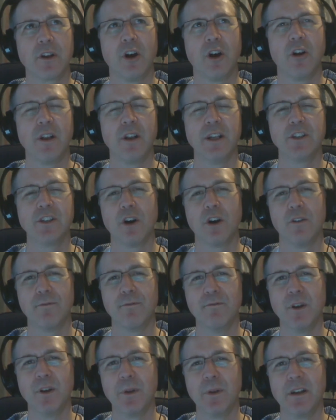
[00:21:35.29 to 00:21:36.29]
College
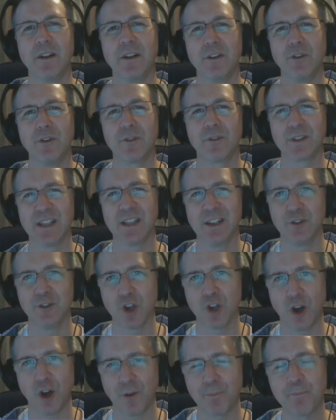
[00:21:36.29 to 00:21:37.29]
of Ripon and York
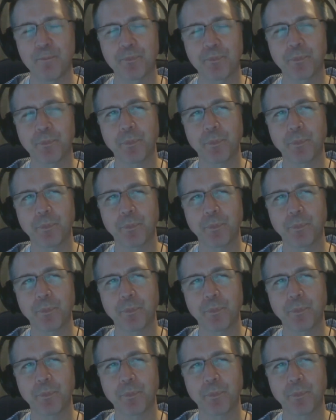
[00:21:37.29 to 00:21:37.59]
St. John.